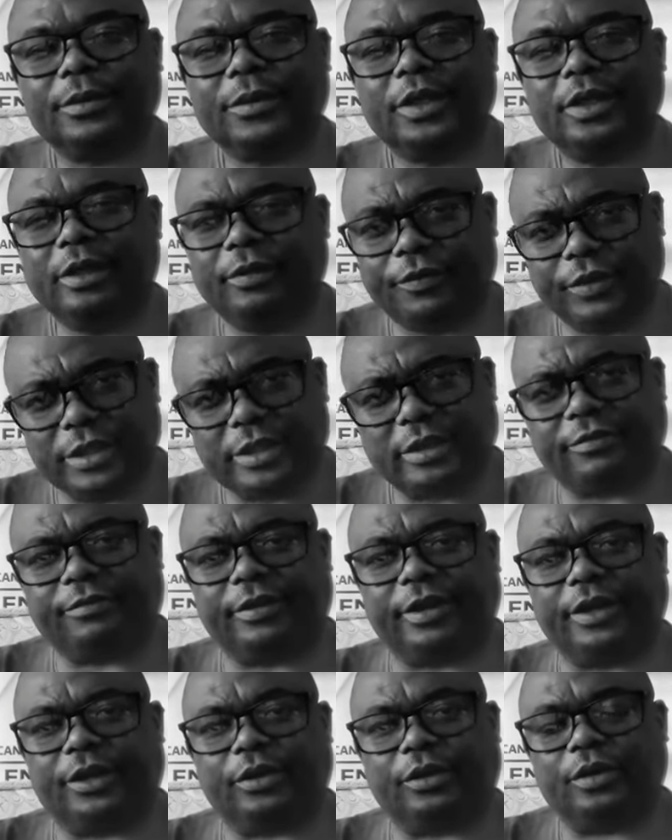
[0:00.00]
If it's a
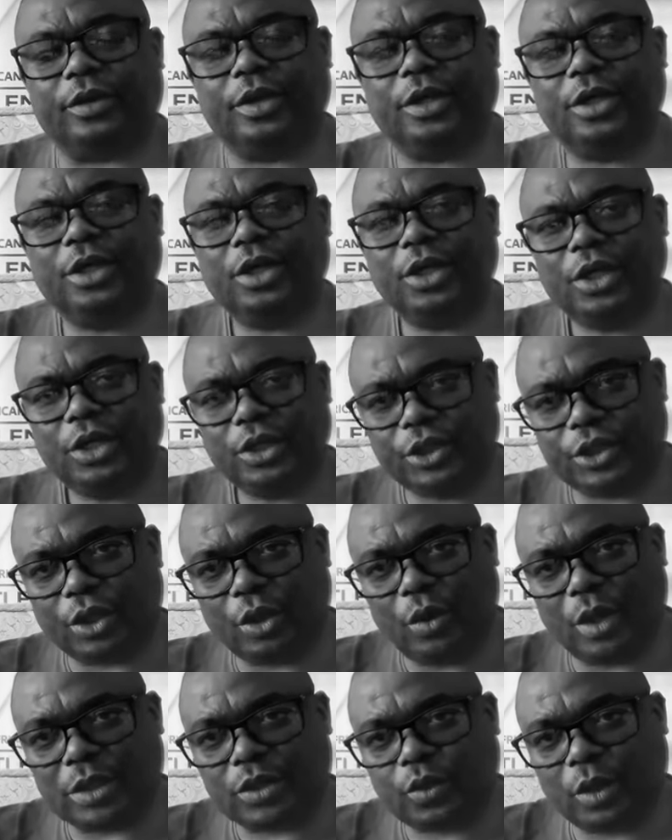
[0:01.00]
video,
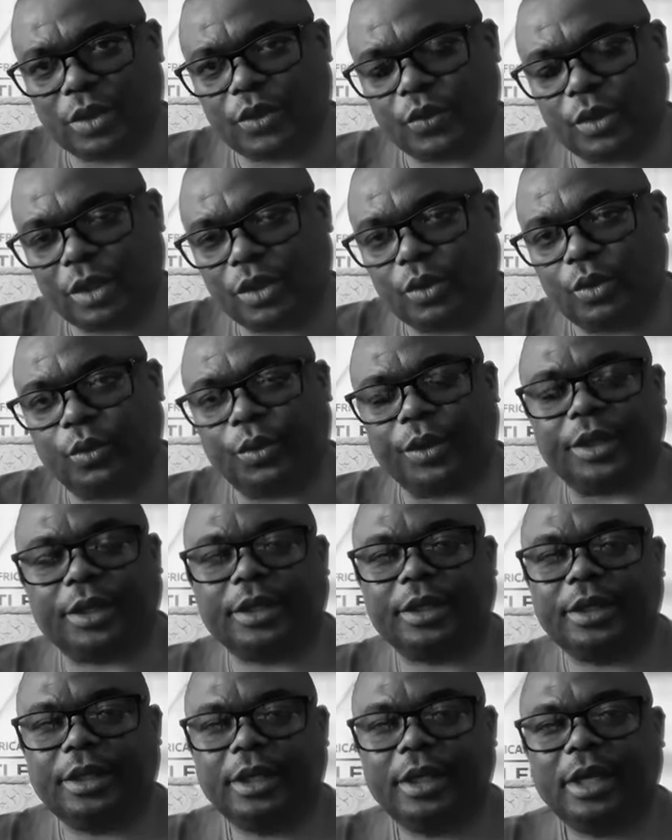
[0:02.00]
show us what you are doing.
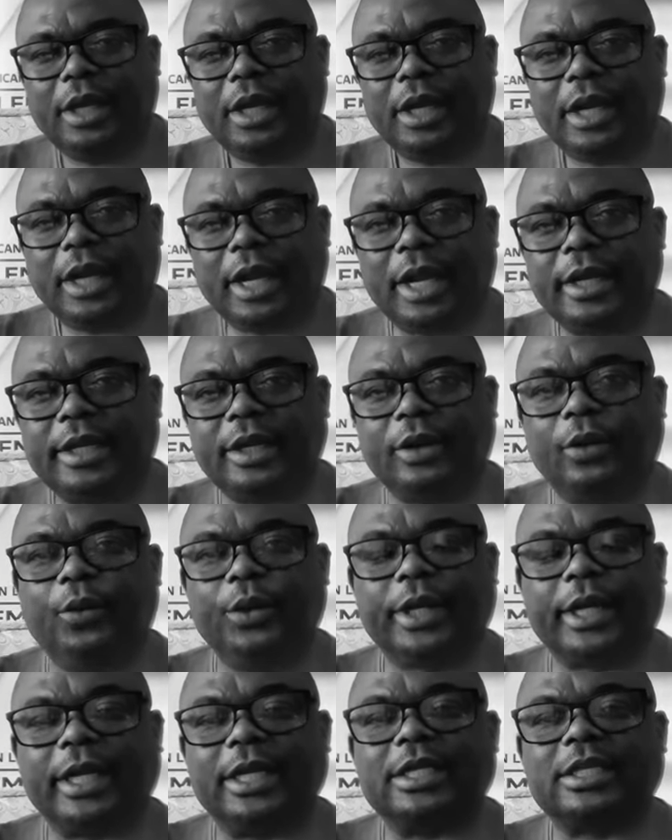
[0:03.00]
Let the
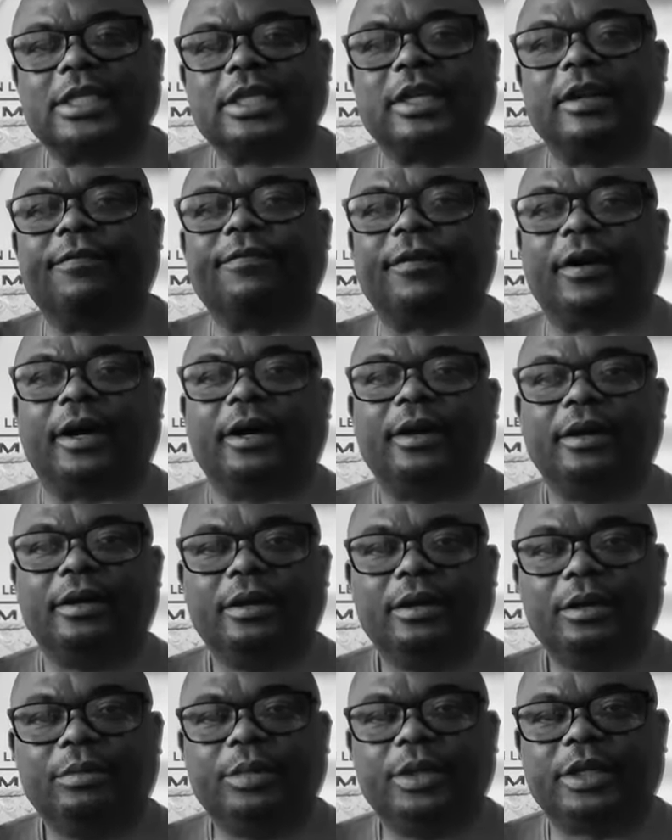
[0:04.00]
weekends differ,
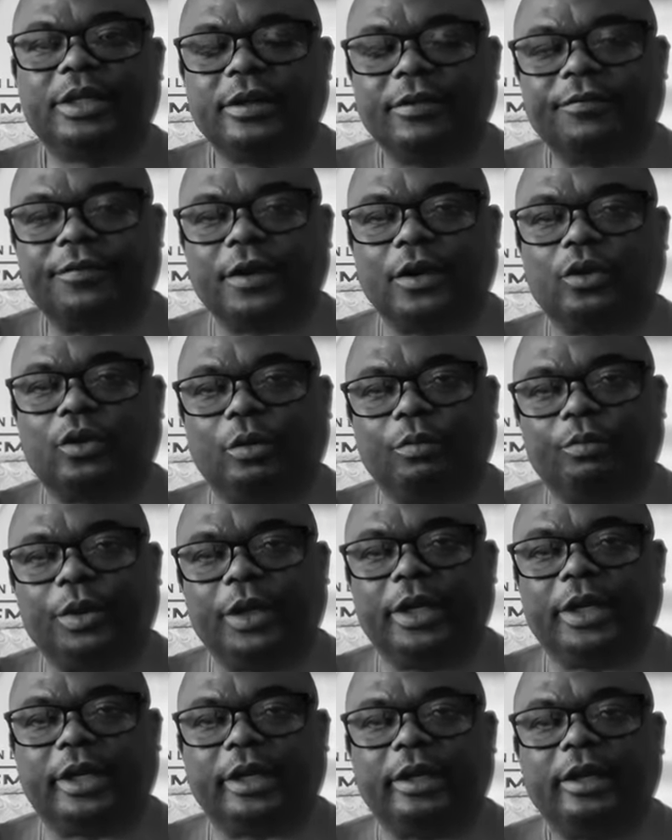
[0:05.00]
be different
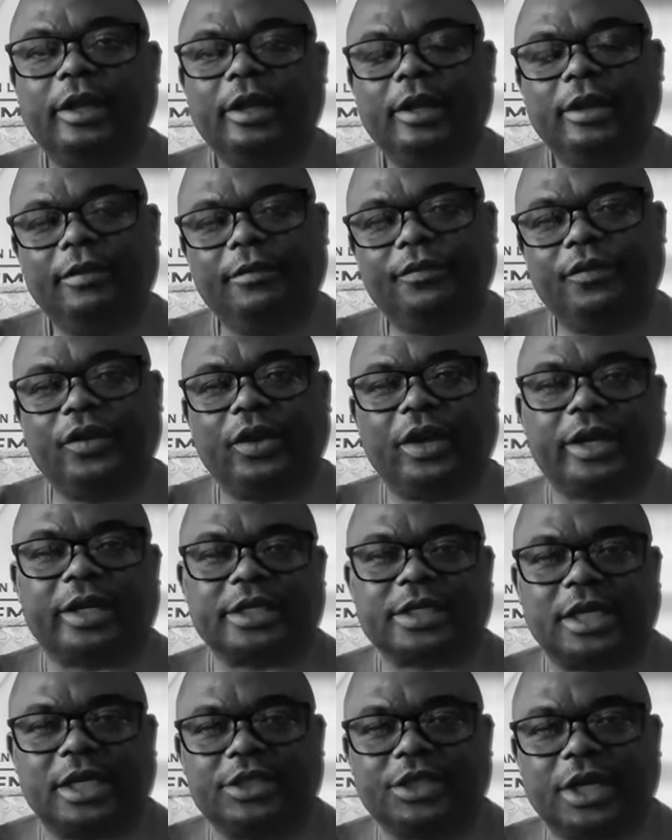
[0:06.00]
completely if you are a
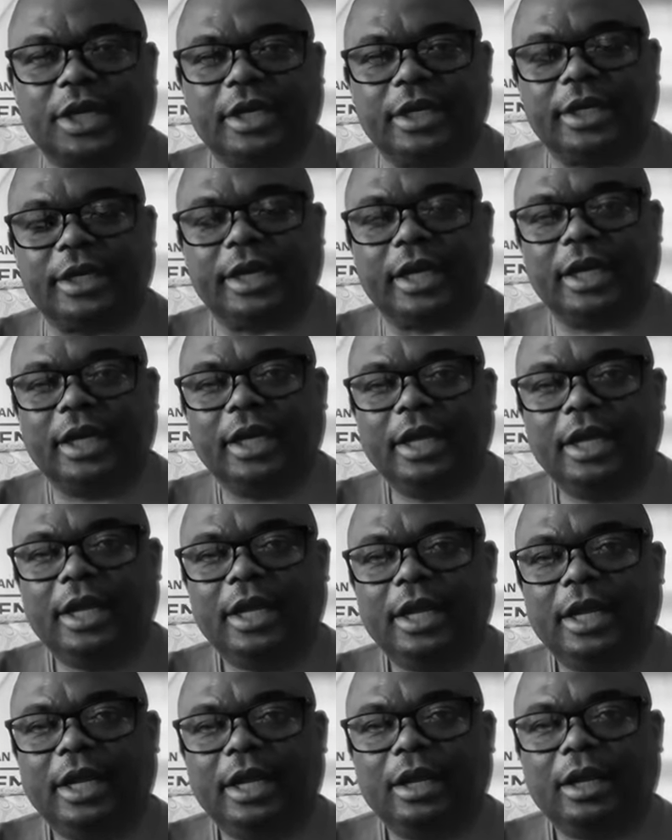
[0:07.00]
Saljek leader.
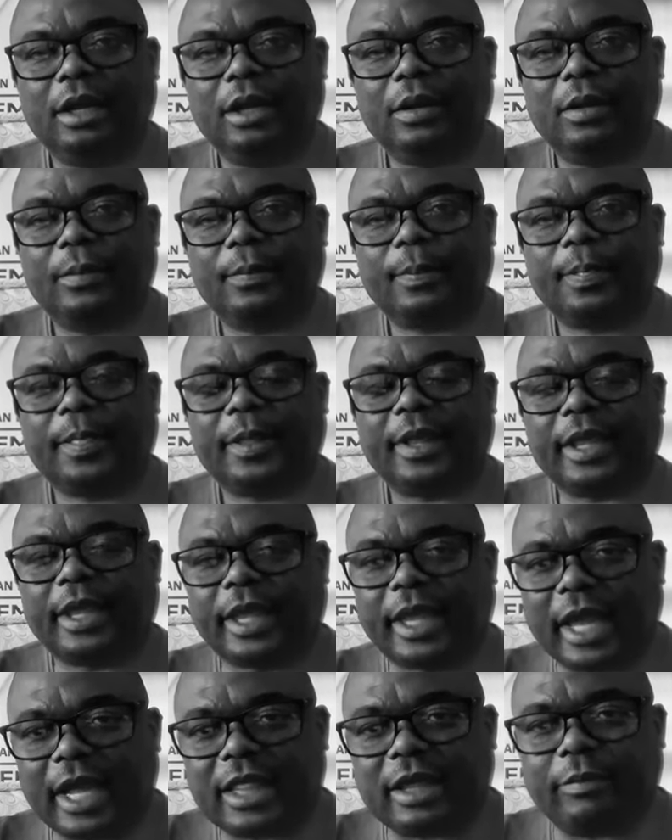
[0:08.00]

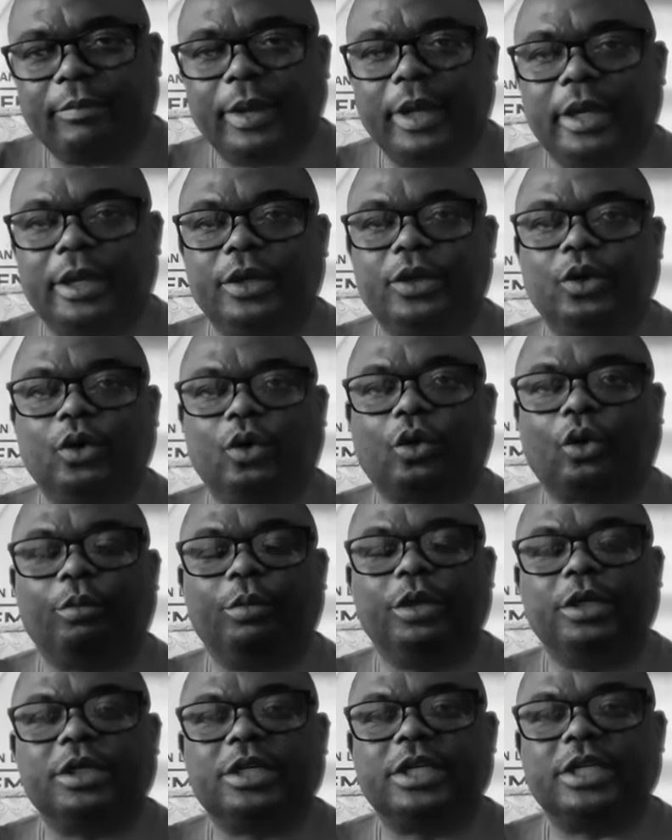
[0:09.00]
Gather men in your
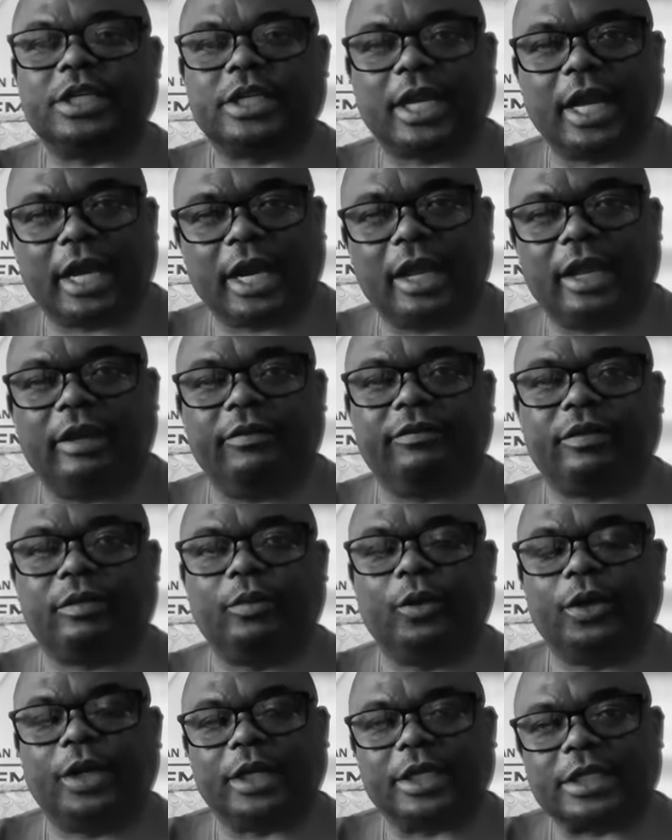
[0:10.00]
communities, gather
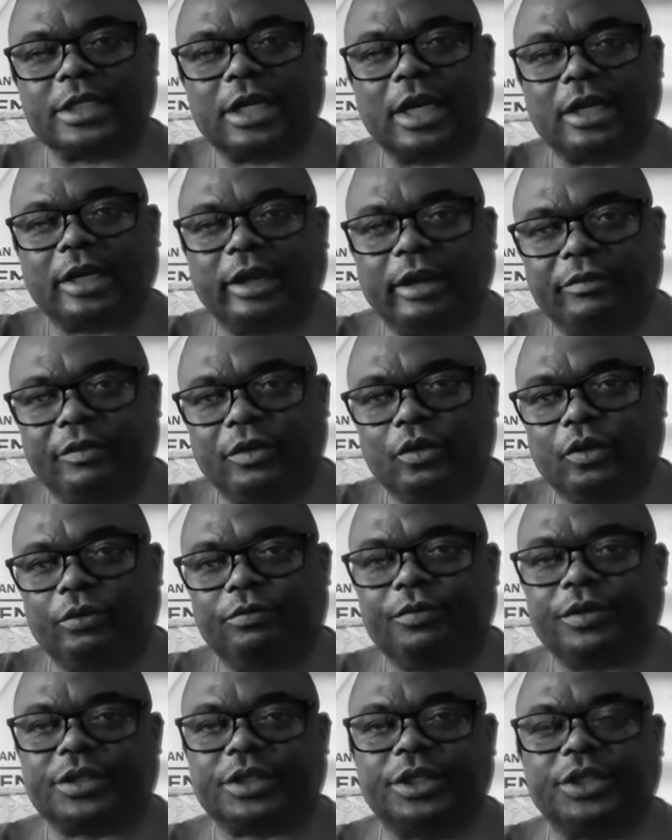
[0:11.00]
everybody and start having
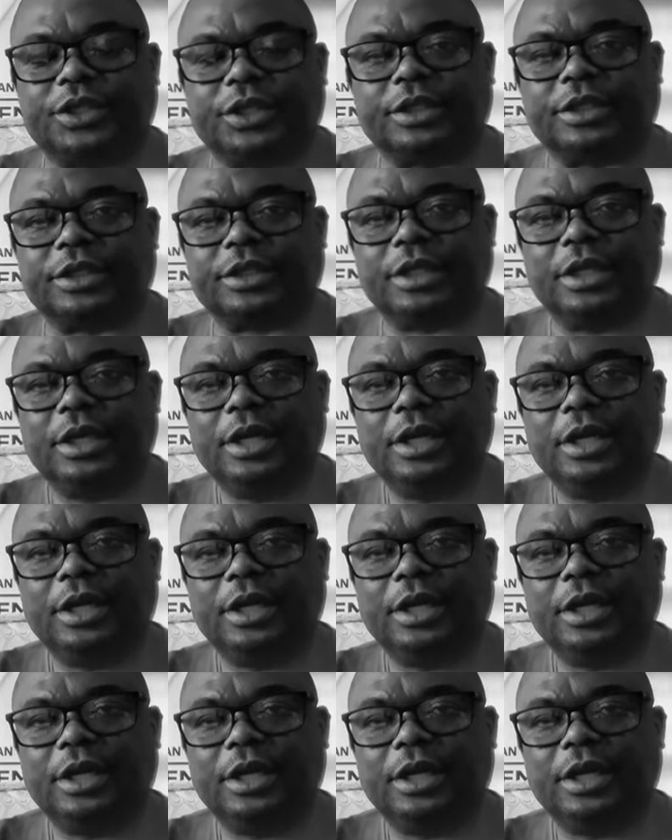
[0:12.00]
conversations.